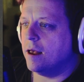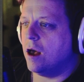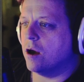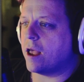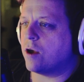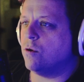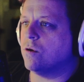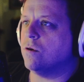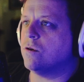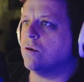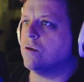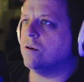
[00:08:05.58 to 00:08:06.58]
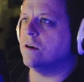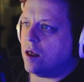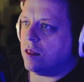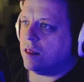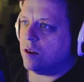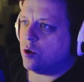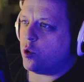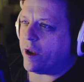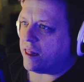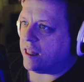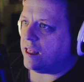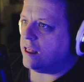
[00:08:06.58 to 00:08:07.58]
Okay, cool.
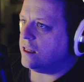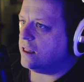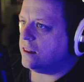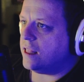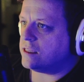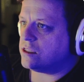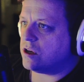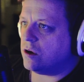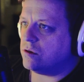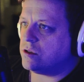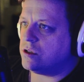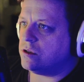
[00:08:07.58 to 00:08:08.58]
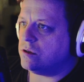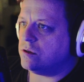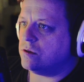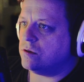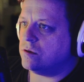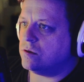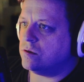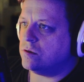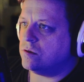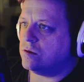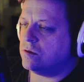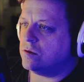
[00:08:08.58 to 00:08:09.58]
Quickly, let's go
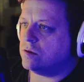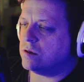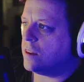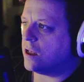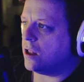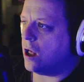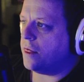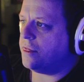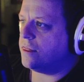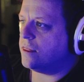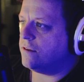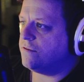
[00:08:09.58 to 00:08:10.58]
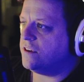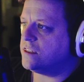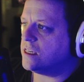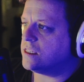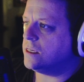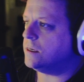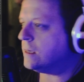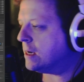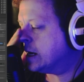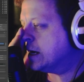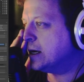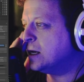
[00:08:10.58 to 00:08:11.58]
to the cloth physics here.
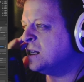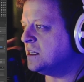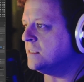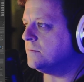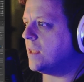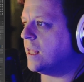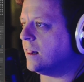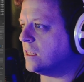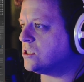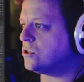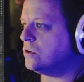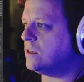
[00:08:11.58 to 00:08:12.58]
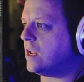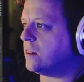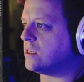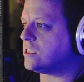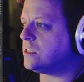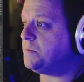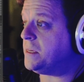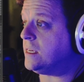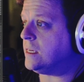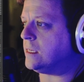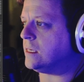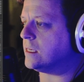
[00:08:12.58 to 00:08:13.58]
And let's turn down the
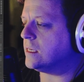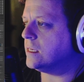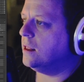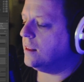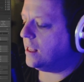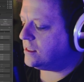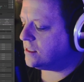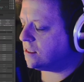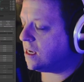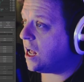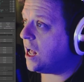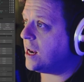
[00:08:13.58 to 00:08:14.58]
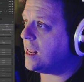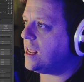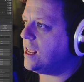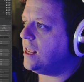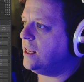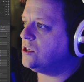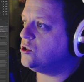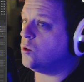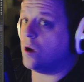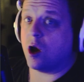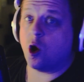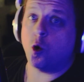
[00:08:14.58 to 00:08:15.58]
speed. Let's cut it into
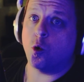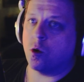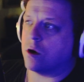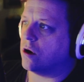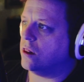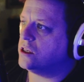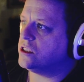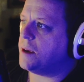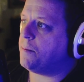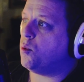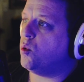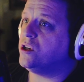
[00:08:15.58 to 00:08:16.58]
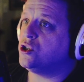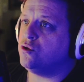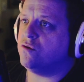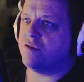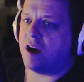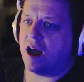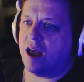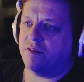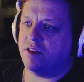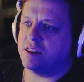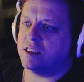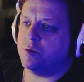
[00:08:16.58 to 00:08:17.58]
a quarter. Let's say 0.25.
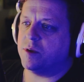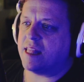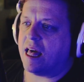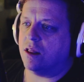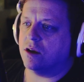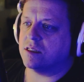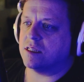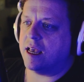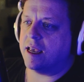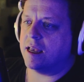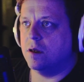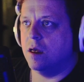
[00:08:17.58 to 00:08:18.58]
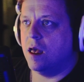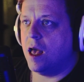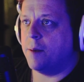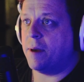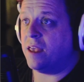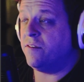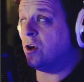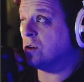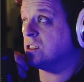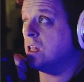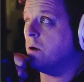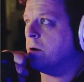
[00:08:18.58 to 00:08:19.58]
Let's see what that looks like. I might even go
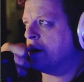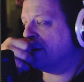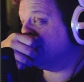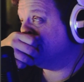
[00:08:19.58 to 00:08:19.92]
slower.